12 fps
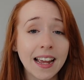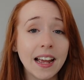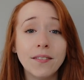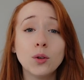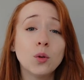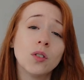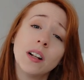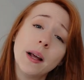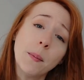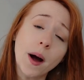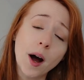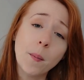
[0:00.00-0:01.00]
If you
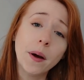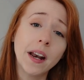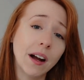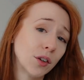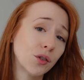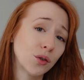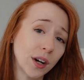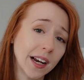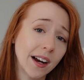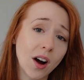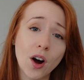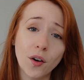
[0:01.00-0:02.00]
slip up and have a
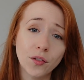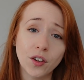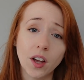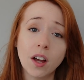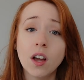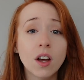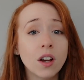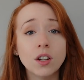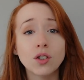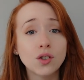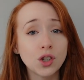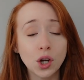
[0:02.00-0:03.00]
drink after
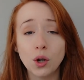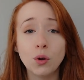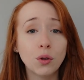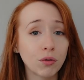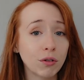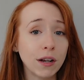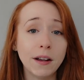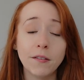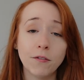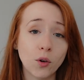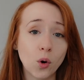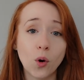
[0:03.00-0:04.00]
two, three,
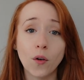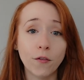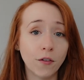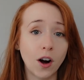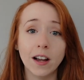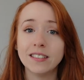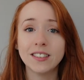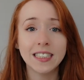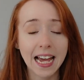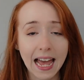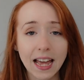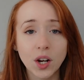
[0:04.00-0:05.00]
four, five,
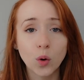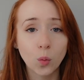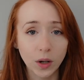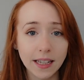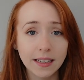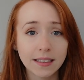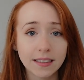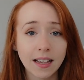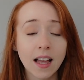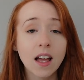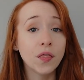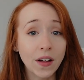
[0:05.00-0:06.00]
ten weeks,
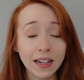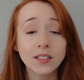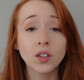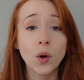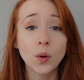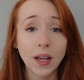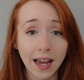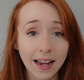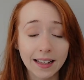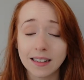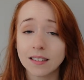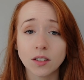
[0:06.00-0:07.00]
that's
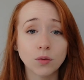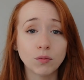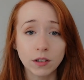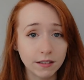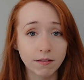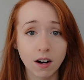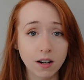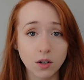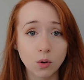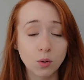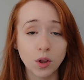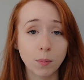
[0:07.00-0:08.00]
okay. That doesn't
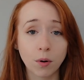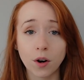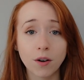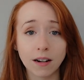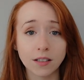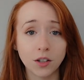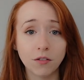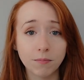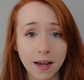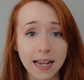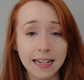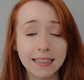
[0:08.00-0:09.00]
rewrite all the progress you've
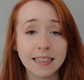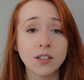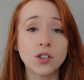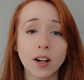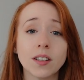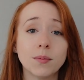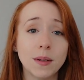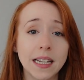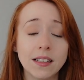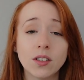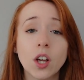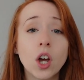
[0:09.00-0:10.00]
made. It just
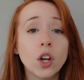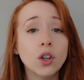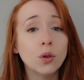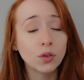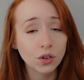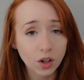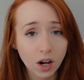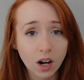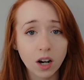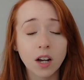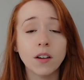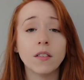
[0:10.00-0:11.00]
means you
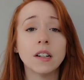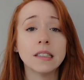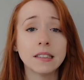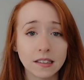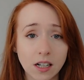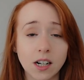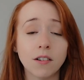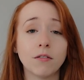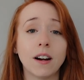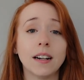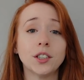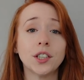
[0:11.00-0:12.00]
start over, start
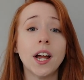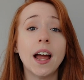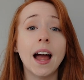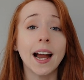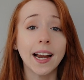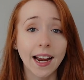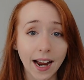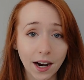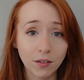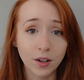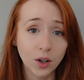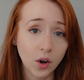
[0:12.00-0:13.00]
afresh, and
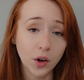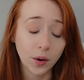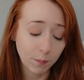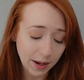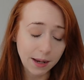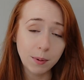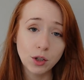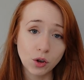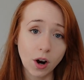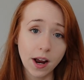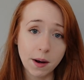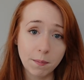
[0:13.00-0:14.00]
carry on. Maybe
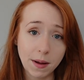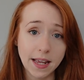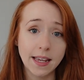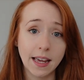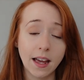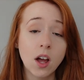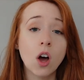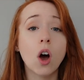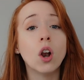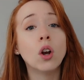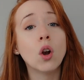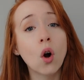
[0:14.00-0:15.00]
try and make it
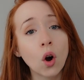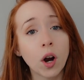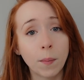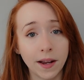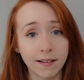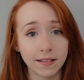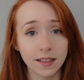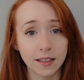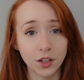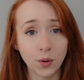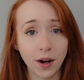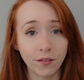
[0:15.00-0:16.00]
a longer period
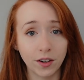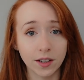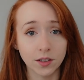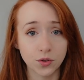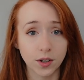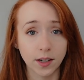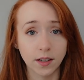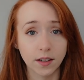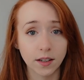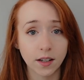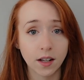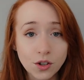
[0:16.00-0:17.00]
that you haven't had a drink.